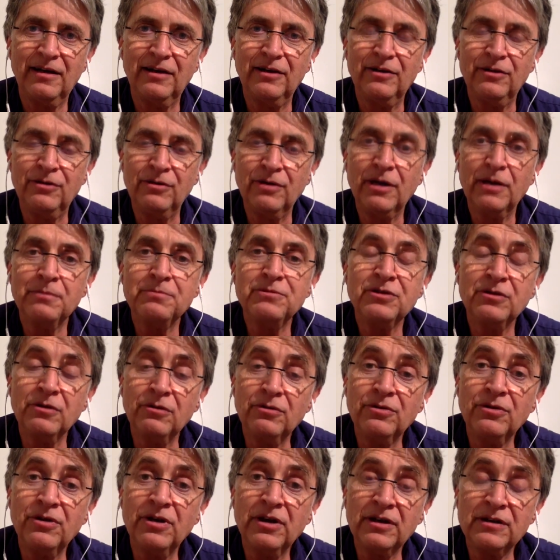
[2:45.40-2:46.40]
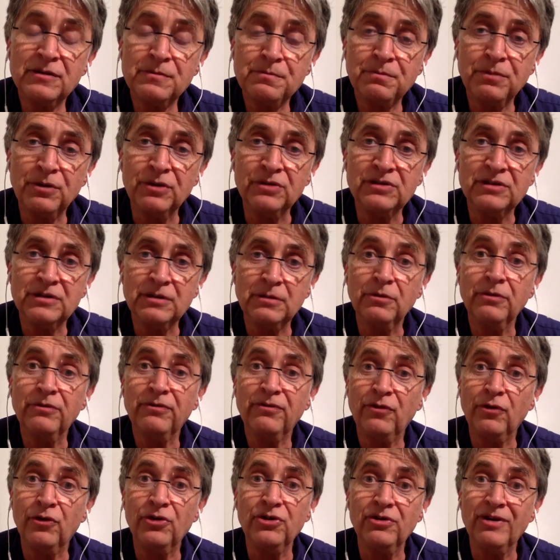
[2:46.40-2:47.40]
You are absolutely responsible
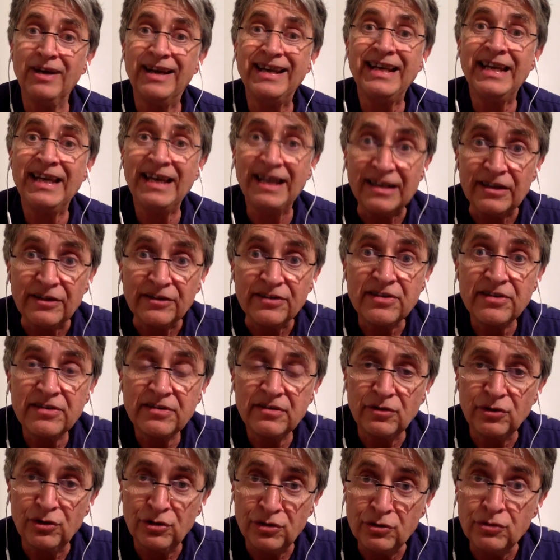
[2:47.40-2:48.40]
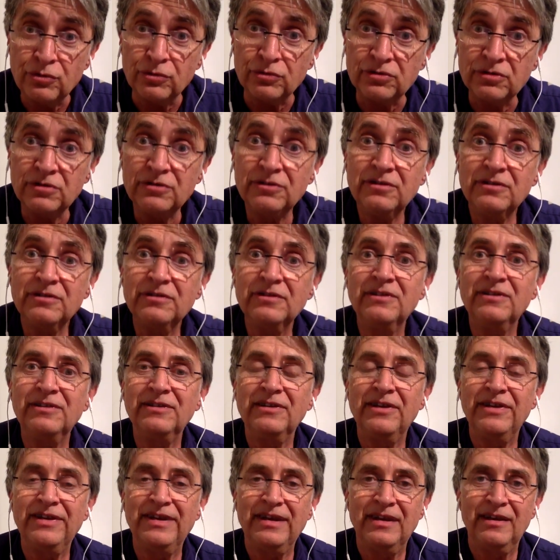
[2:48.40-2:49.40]
for your health, you,
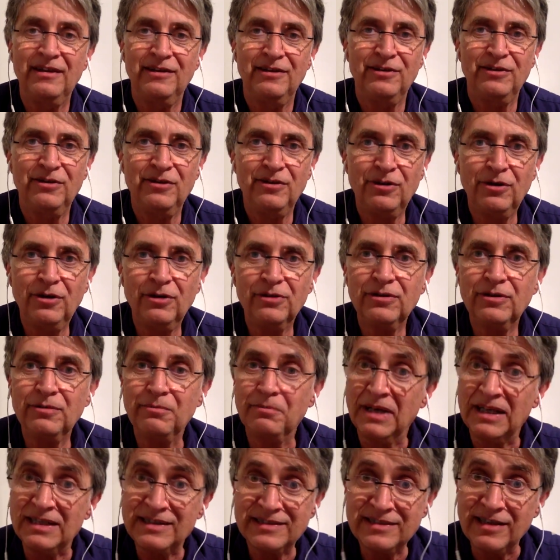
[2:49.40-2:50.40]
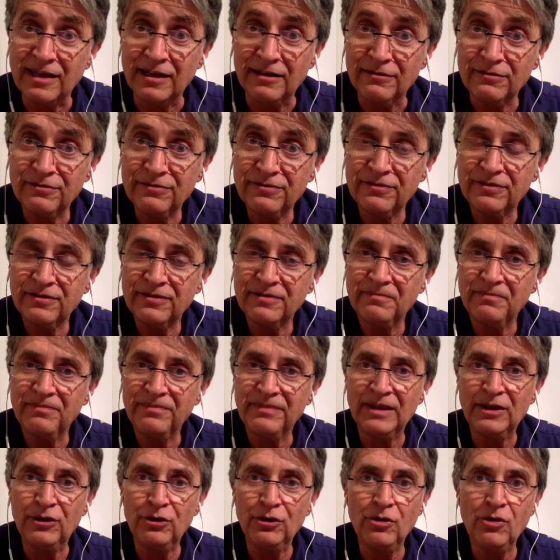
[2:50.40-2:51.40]
not myself,
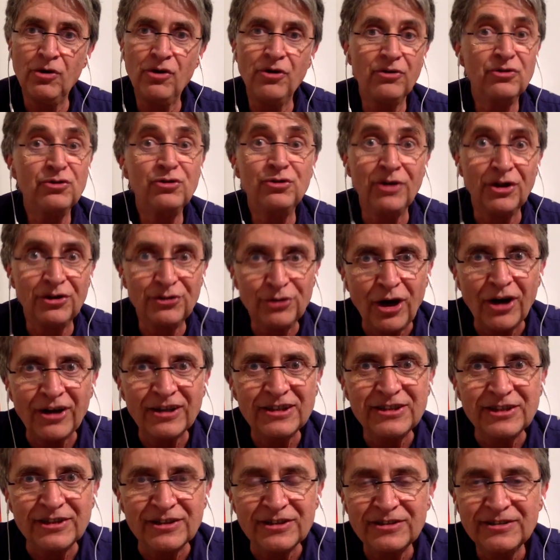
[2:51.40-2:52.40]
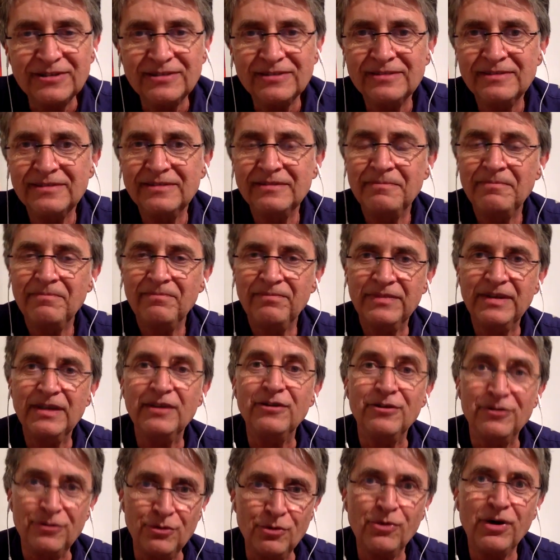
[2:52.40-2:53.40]
nor your doctor.
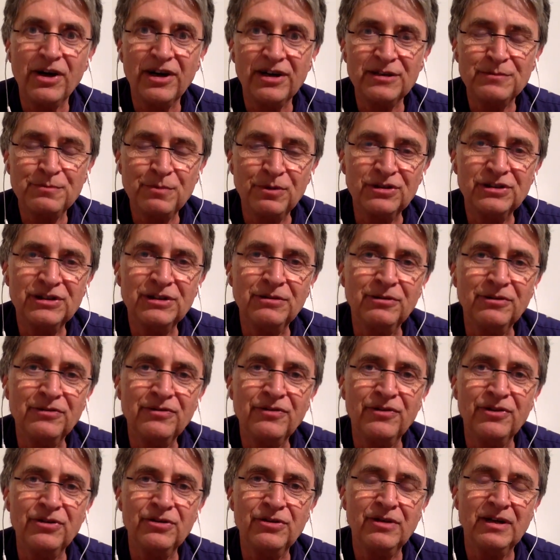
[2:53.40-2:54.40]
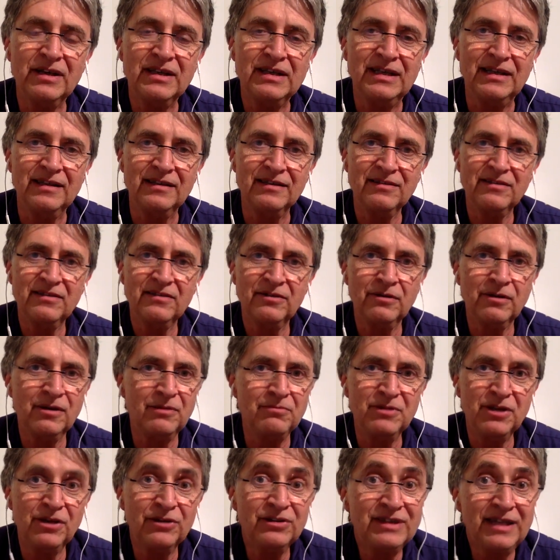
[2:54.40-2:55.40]
You are responsible for your health. So
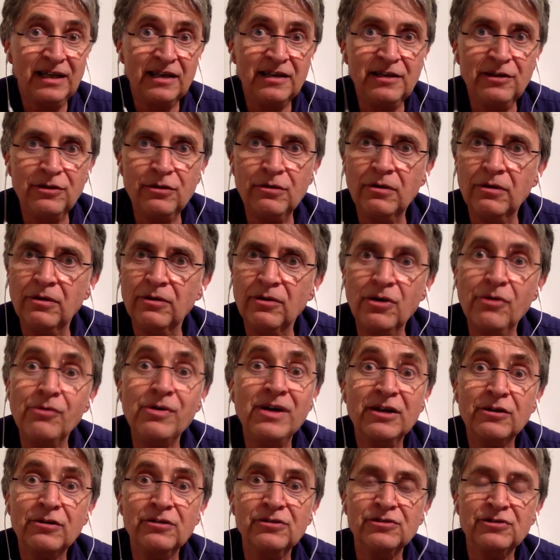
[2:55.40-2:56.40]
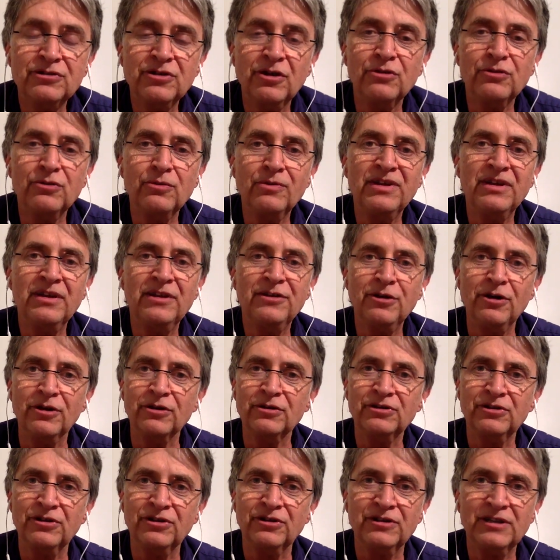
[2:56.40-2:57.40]
I'm not telling you go and consult with a
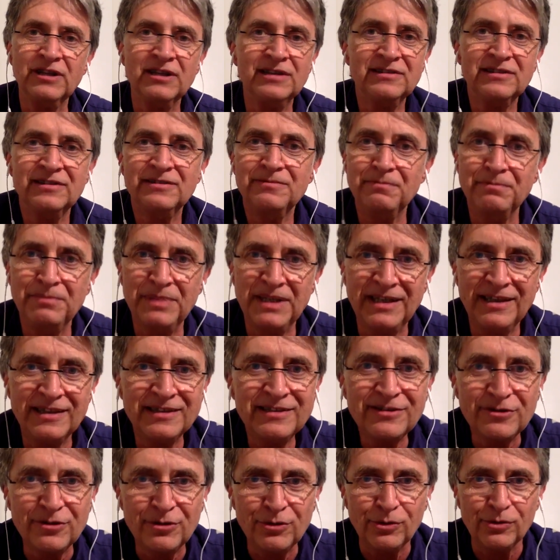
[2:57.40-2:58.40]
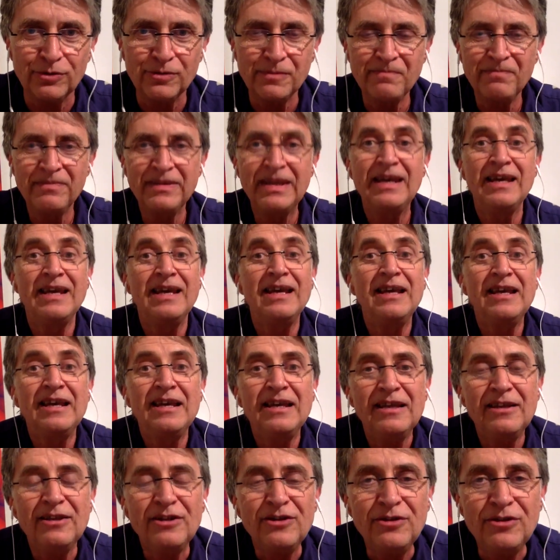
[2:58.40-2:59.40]
doctor. That's BS too.
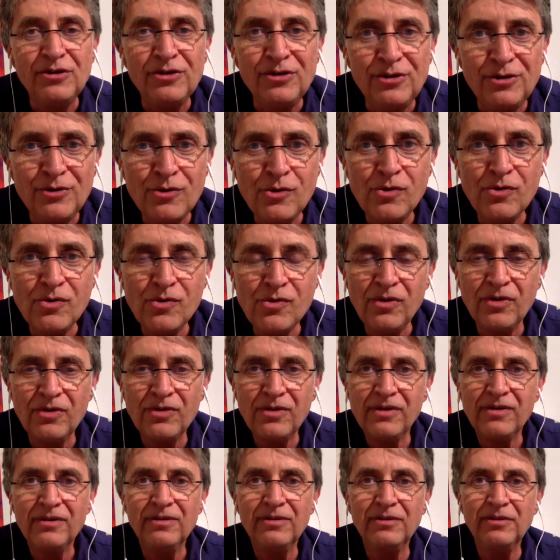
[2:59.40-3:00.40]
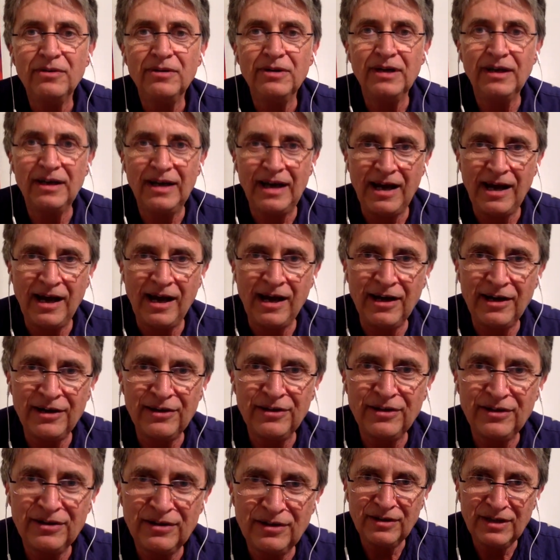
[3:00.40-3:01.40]
You
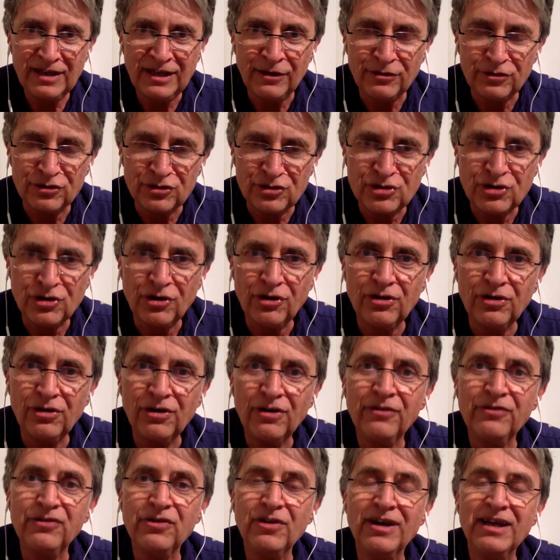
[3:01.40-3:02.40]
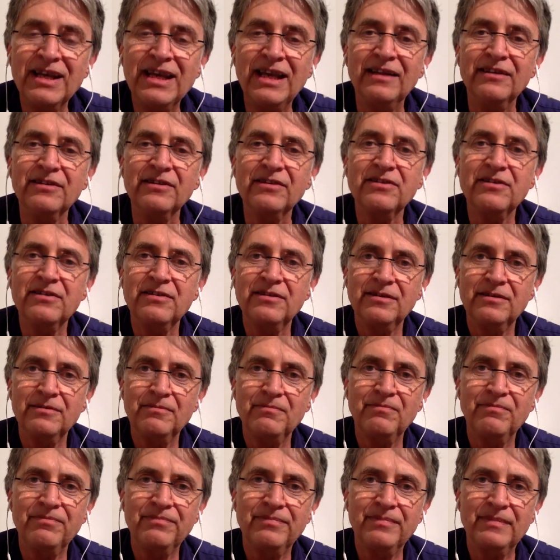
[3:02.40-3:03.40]
are in control of your health.
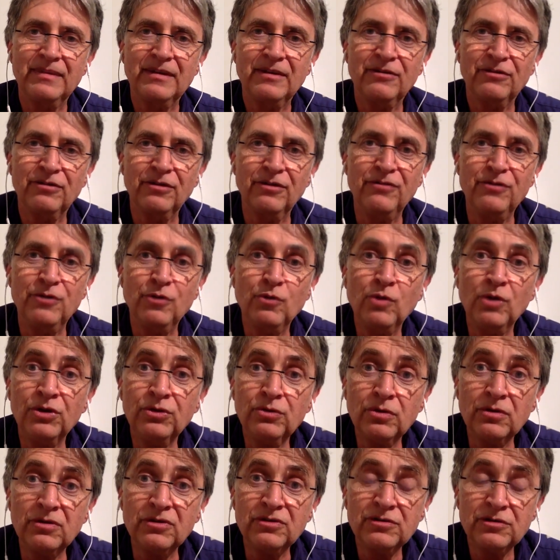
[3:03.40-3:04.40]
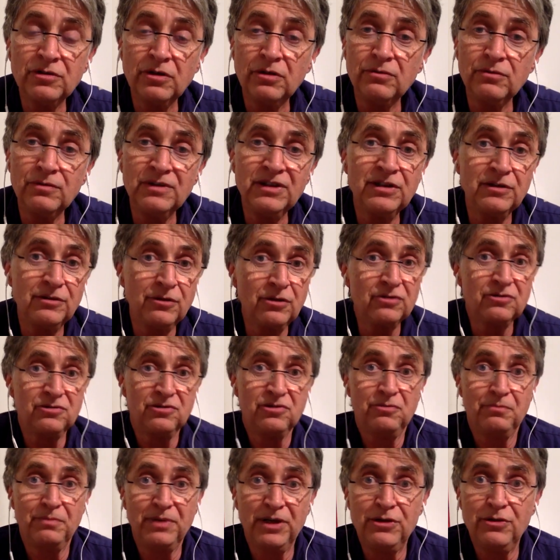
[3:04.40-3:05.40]
So if you want to consult with a
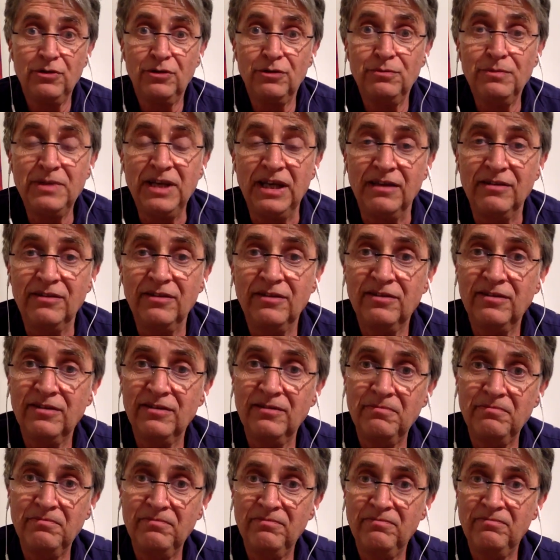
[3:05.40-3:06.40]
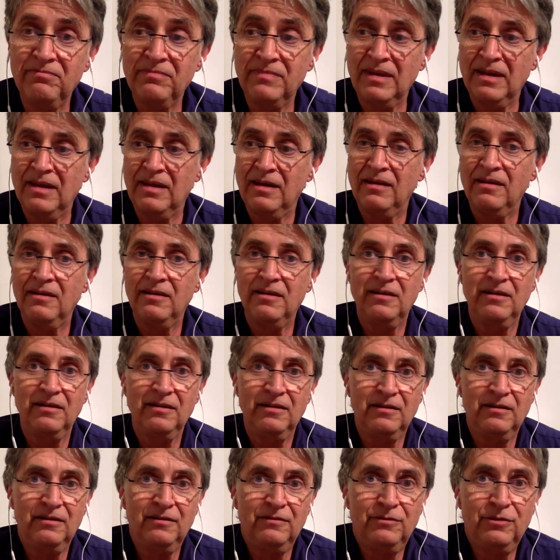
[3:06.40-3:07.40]
doctor, by all means.
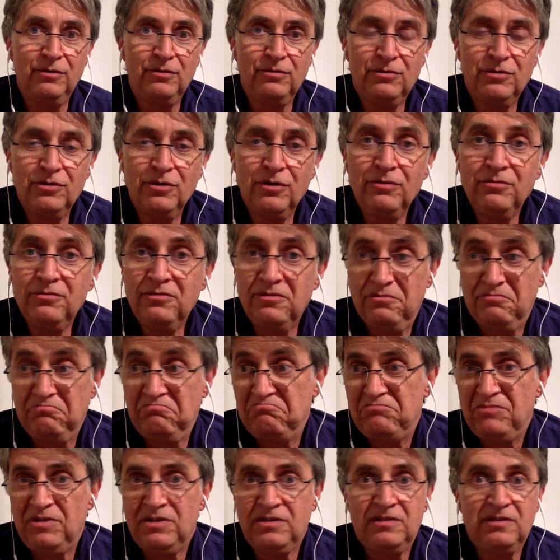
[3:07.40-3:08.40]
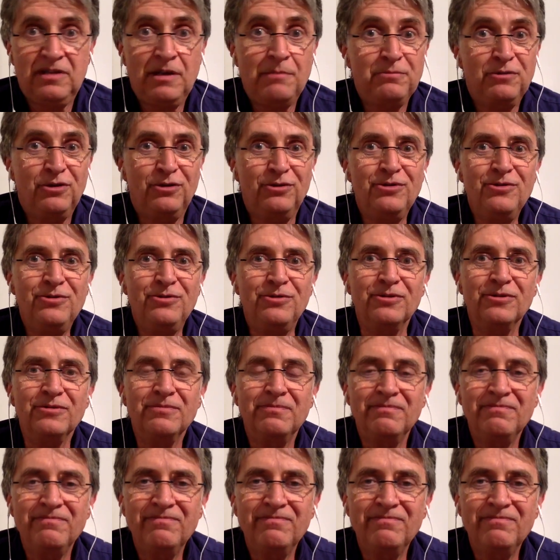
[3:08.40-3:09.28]
If you don't, it's up to you.